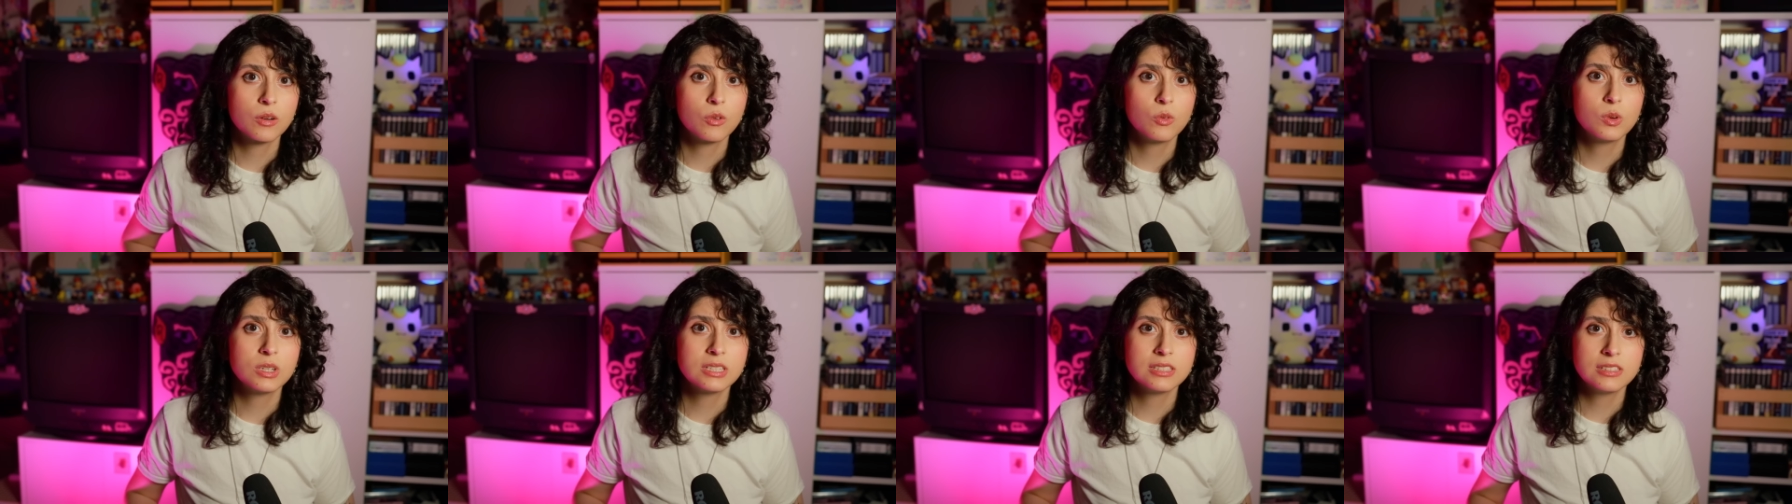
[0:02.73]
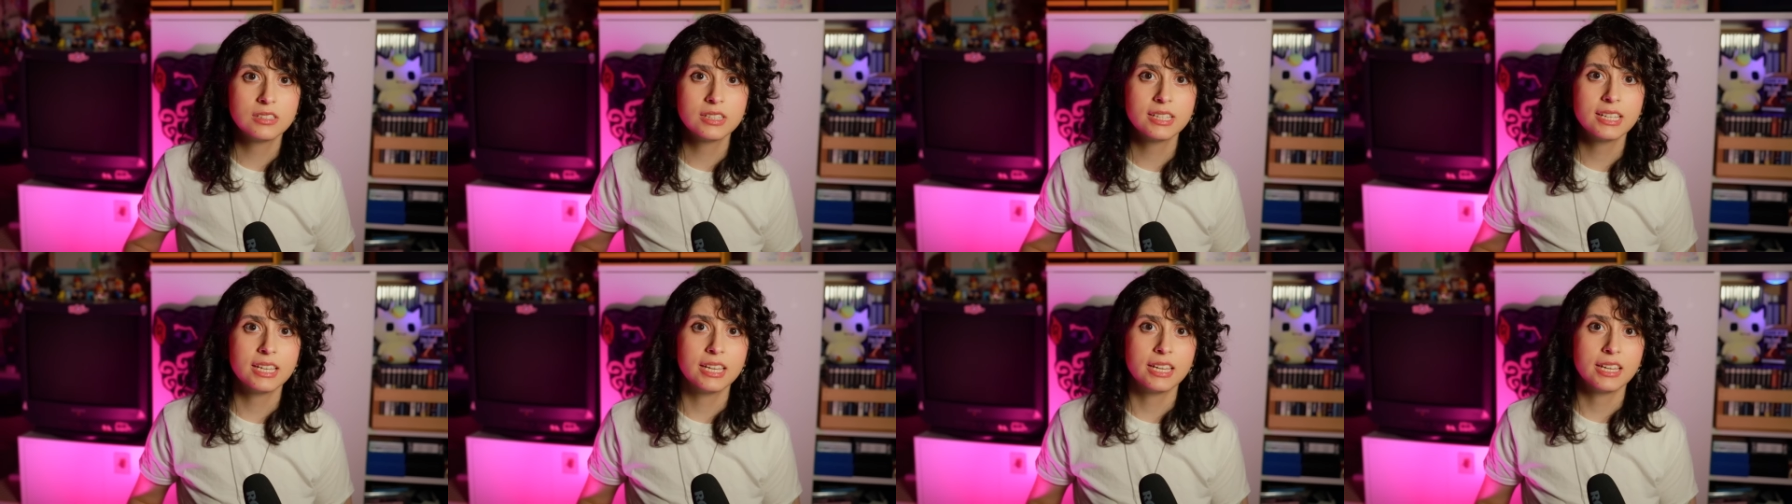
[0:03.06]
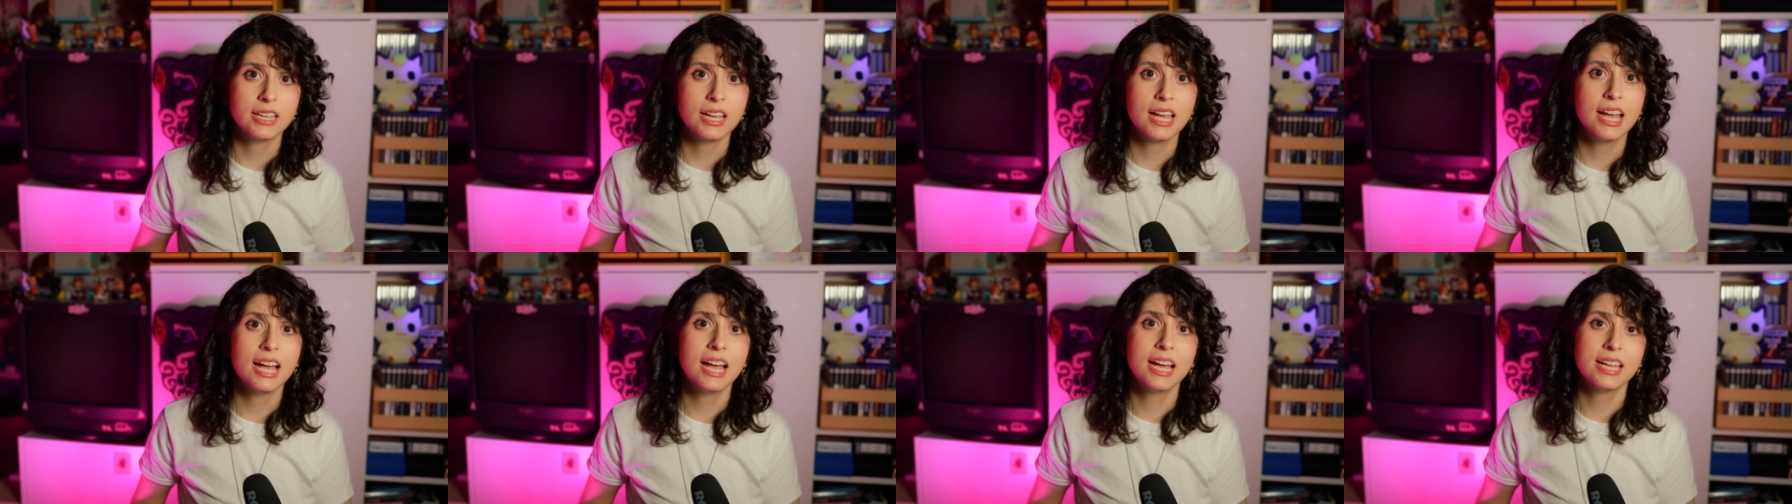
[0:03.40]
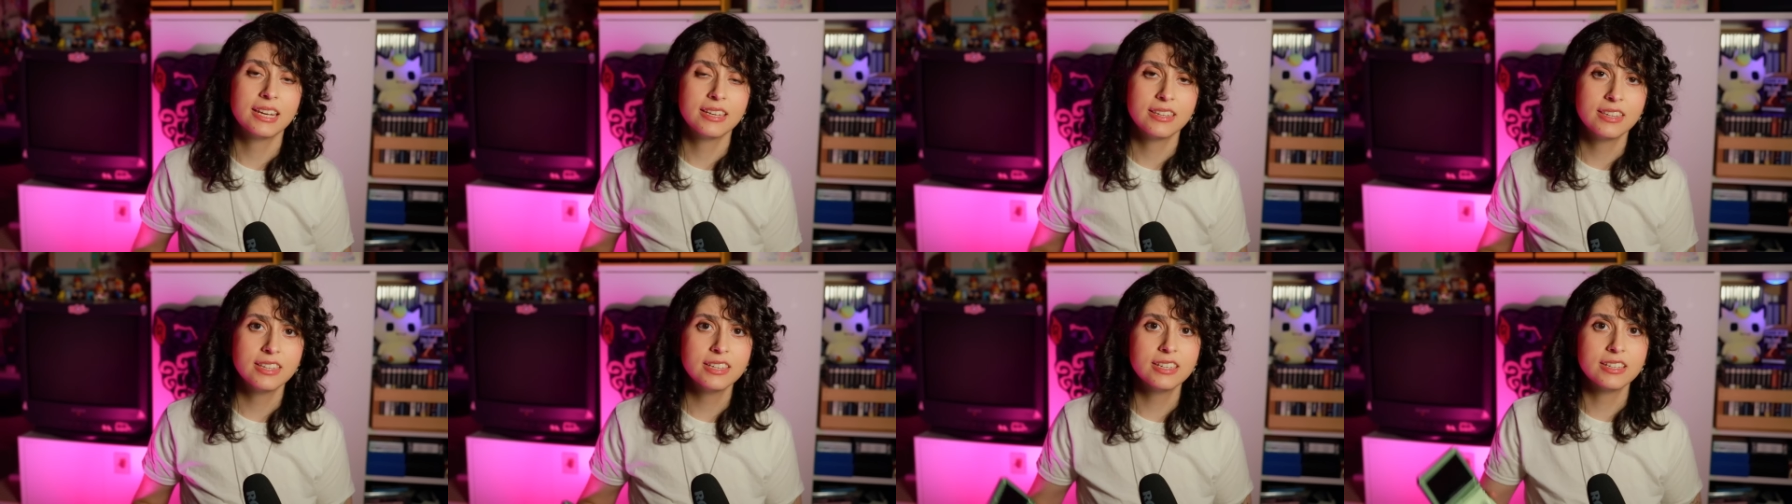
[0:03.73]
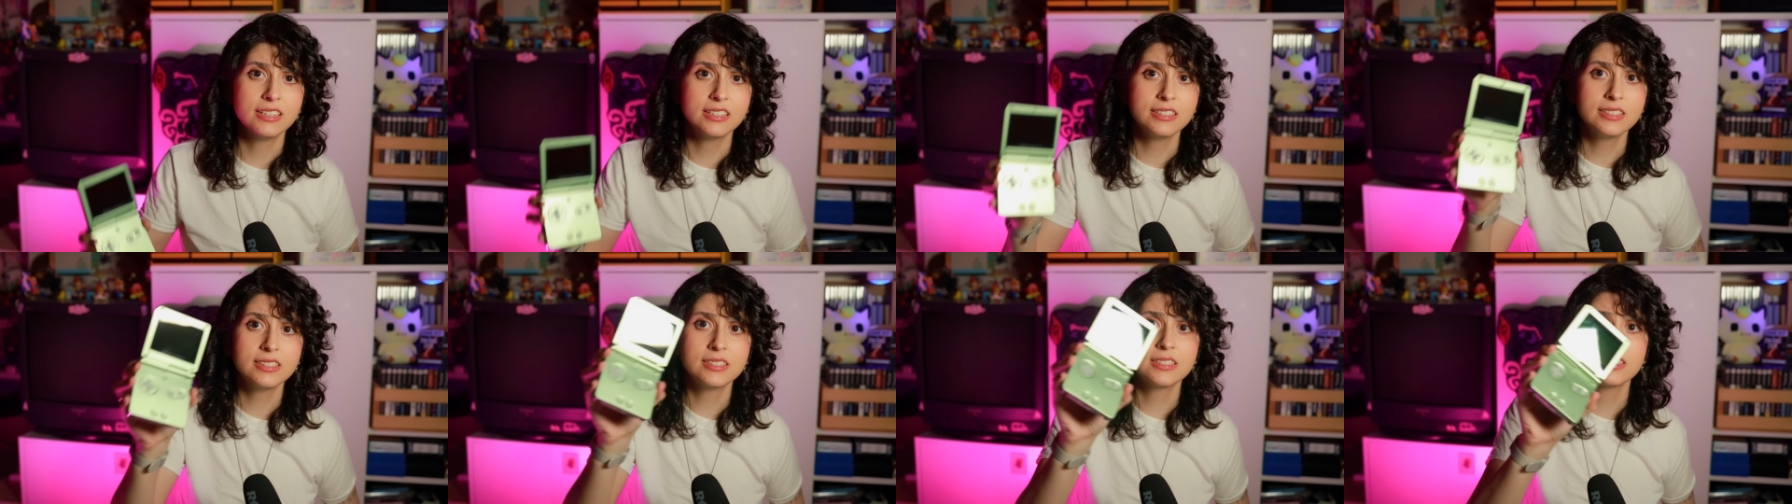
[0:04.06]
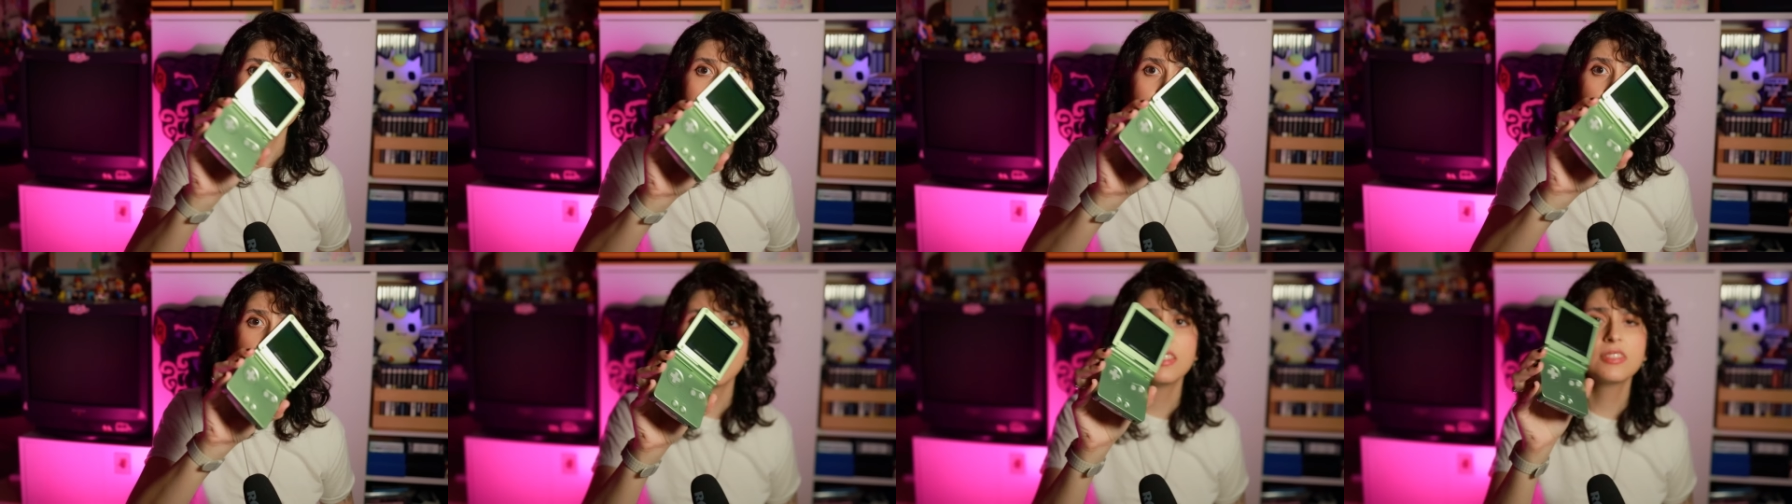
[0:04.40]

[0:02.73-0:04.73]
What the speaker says: was looking at this